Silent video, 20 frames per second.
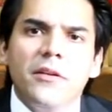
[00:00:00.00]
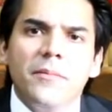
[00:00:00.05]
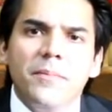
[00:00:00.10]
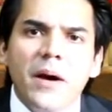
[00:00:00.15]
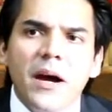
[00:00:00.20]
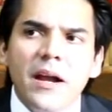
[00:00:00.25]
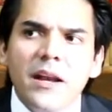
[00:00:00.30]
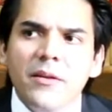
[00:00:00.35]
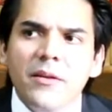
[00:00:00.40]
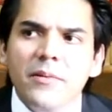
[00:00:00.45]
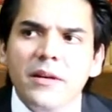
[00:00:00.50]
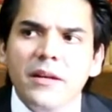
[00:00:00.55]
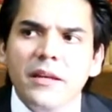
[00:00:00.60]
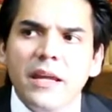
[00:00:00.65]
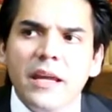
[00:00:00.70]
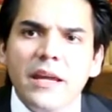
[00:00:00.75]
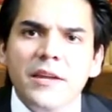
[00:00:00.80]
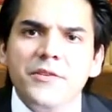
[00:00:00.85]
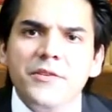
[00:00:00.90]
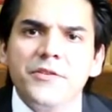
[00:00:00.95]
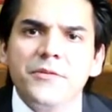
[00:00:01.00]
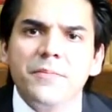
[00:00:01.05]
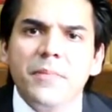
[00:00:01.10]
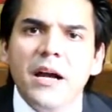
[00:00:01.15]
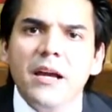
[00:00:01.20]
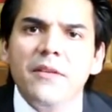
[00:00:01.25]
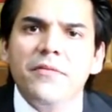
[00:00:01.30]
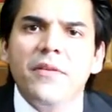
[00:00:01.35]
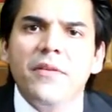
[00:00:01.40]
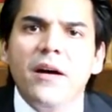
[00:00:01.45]
The parliament is
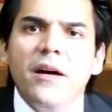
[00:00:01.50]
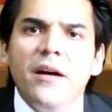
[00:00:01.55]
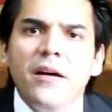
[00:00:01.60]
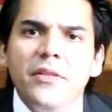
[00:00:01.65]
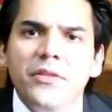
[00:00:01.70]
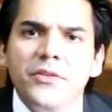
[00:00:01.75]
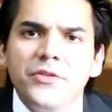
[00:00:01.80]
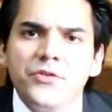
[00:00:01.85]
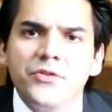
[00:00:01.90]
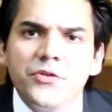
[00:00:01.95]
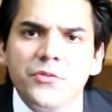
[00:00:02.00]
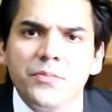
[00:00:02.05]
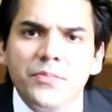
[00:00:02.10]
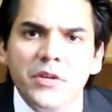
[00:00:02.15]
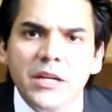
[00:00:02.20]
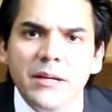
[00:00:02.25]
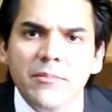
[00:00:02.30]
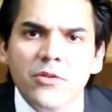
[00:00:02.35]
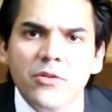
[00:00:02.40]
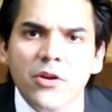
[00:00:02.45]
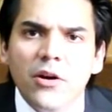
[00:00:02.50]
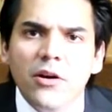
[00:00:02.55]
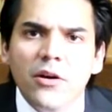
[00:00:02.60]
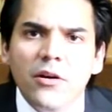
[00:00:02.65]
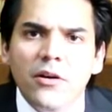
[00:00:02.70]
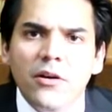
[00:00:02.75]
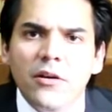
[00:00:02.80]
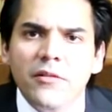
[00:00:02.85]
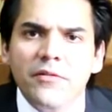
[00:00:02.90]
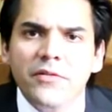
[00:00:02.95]
by far the supreme
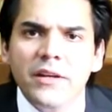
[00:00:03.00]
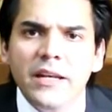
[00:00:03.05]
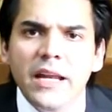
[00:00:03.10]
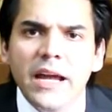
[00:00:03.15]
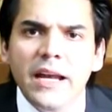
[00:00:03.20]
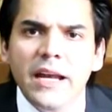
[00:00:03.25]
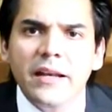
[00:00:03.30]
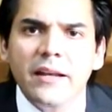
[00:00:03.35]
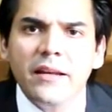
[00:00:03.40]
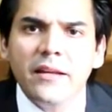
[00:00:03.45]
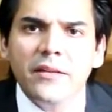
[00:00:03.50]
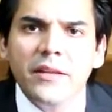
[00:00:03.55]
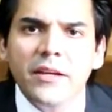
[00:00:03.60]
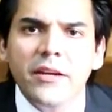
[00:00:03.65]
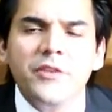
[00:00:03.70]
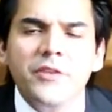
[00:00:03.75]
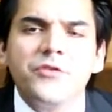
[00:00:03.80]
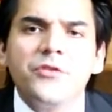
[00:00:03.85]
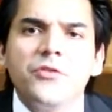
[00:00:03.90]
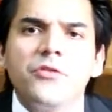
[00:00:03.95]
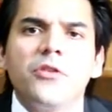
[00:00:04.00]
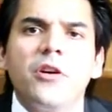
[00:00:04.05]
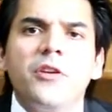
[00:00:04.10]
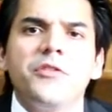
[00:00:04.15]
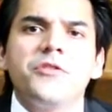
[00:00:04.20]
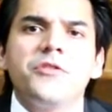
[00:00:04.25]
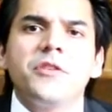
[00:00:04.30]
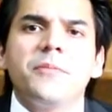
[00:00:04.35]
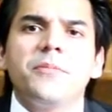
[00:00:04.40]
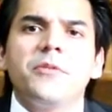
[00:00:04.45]
law of the land. There is no
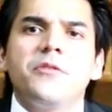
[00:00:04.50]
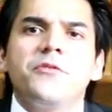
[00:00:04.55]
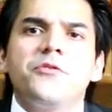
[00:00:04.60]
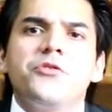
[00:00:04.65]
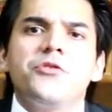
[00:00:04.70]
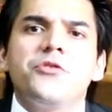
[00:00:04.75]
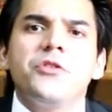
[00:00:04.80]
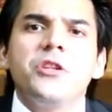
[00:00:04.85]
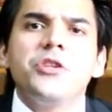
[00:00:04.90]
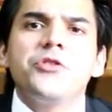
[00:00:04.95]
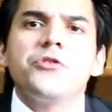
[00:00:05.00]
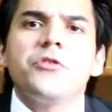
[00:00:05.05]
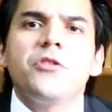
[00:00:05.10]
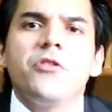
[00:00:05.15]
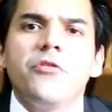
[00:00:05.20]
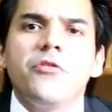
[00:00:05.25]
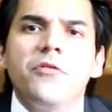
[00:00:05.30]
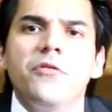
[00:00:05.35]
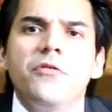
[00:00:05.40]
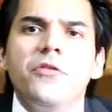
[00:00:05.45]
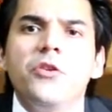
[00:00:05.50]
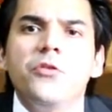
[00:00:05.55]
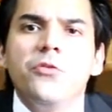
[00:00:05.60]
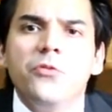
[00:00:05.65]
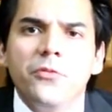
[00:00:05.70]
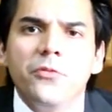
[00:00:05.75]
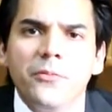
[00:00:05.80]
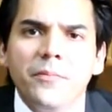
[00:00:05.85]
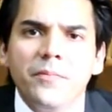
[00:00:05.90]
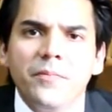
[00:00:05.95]
concept of judicial
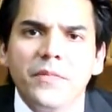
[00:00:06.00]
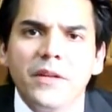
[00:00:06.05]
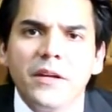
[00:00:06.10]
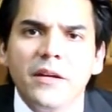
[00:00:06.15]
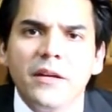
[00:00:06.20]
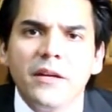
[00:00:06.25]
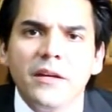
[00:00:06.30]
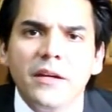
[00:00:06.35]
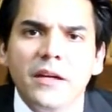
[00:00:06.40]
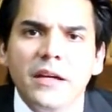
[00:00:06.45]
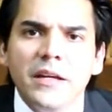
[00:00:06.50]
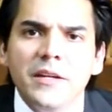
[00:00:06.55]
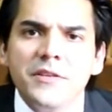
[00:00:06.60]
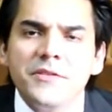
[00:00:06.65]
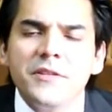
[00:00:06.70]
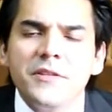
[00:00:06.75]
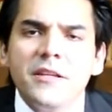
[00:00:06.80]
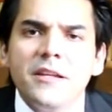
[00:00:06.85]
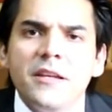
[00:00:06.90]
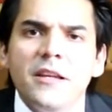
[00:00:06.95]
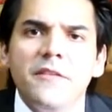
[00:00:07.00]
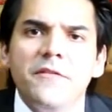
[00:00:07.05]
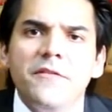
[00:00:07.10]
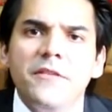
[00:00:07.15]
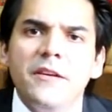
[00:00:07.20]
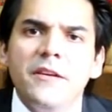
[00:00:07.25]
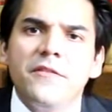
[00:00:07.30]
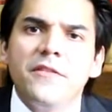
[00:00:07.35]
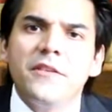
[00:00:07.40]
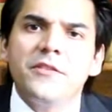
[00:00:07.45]
review. It isn't
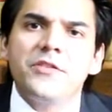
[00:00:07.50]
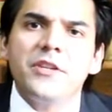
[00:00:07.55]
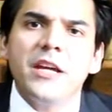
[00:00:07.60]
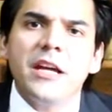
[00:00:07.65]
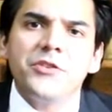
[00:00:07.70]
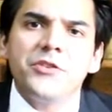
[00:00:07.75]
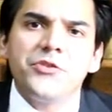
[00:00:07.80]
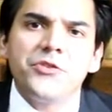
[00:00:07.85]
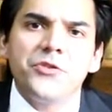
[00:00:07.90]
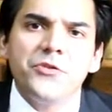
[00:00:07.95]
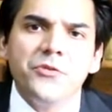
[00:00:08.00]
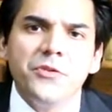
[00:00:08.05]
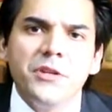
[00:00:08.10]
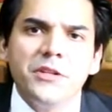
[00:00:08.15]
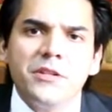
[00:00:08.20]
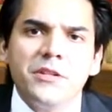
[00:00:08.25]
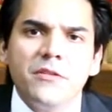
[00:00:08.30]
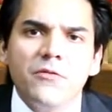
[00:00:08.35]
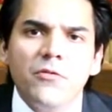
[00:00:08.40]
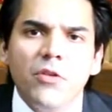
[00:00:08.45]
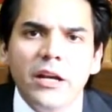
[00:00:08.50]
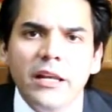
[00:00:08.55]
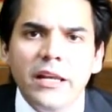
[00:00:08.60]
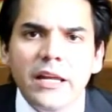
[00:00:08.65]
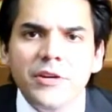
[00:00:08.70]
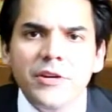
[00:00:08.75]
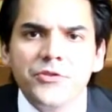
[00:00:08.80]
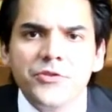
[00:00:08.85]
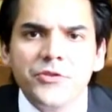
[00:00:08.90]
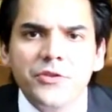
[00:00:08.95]
that if a statute is in
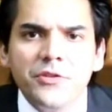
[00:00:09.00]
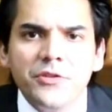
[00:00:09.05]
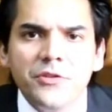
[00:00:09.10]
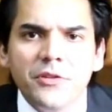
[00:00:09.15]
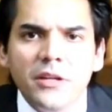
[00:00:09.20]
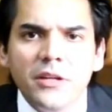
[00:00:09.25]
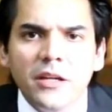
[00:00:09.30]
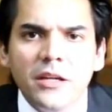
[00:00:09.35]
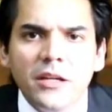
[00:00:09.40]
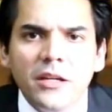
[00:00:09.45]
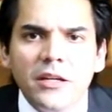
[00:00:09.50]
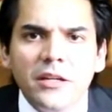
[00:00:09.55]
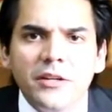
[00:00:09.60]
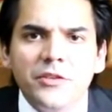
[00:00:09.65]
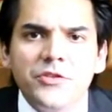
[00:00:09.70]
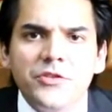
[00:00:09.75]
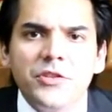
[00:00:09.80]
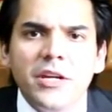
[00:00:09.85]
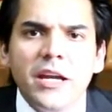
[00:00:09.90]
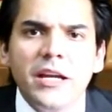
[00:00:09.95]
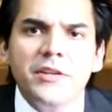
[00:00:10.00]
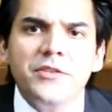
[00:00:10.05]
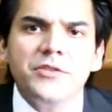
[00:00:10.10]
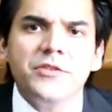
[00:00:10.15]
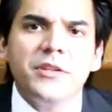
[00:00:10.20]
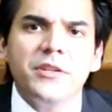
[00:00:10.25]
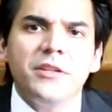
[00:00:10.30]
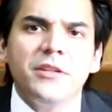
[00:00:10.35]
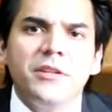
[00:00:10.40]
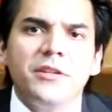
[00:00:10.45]
violation, it
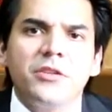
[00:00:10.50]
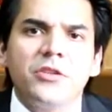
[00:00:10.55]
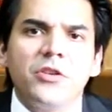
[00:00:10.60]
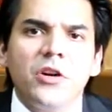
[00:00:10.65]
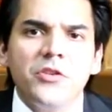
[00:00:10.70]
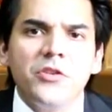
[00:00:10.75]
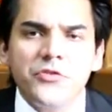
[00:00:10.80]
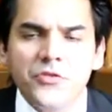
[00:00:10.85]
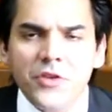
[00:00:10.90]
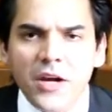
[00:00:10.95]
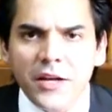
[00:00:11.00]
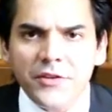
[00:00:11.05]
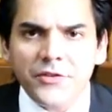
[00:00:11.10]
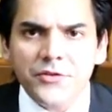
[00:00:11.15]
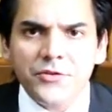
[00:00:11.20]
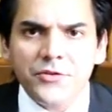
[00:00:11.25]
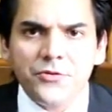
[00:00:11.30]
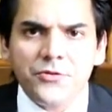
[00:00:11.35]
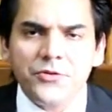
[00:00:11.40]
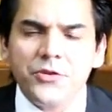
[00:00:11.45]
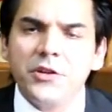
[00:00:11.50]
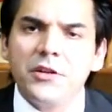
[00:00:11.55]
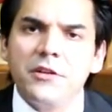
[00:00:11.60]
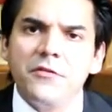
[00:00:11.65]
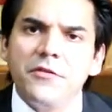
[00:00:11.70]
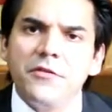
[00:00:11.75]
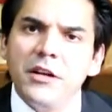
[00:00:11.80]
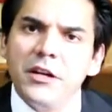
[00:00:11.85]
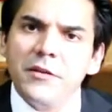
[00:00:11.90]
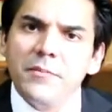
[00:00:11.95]
stands in contrast to
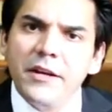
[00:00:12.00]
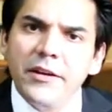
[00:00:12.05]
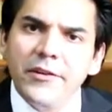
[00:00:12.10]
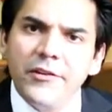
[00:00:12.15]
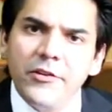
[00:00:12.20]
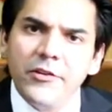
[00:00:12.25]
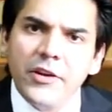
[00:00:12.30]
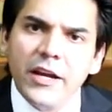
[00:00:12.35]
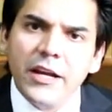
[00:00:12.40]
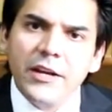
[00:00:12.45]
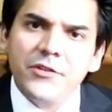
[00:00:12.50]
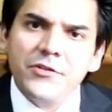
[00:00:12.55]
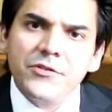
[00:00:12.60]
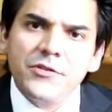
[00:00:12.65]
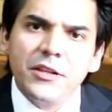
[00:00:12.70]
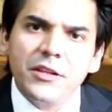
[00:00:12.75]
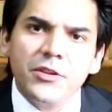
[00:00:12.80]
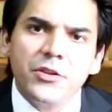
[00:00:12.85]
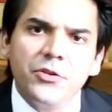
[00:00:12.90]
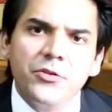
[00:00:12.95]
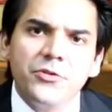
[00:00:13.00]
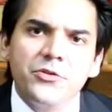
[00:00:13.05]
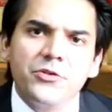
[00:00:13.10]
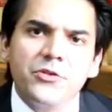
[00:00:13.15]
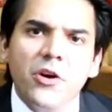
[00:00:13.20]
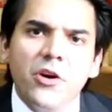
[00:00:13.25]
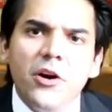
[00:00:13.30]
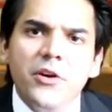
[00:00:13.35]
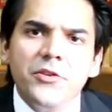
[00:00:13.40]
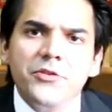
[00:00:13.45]
certain fundamental rights, that
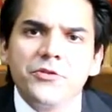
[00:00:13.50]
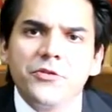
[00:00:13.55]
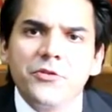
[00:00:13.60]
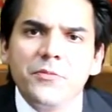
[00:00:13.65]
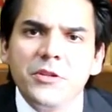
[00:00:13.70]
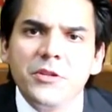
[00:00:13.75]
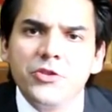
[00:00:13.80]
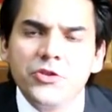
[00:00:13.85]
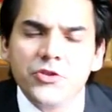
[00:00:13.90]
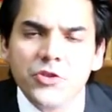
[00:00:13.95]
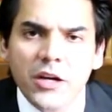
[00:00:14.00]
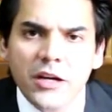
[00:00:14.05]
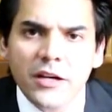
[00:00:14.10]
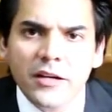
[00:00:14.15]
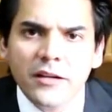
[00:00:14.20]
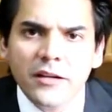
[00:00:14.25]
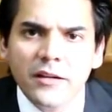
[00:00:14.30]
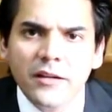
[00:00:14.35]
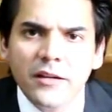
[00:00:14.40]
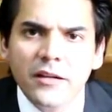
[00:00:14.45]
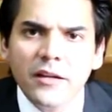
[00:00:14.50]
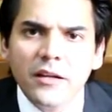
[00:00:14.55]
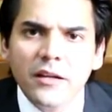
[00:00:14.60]
those laws could be struck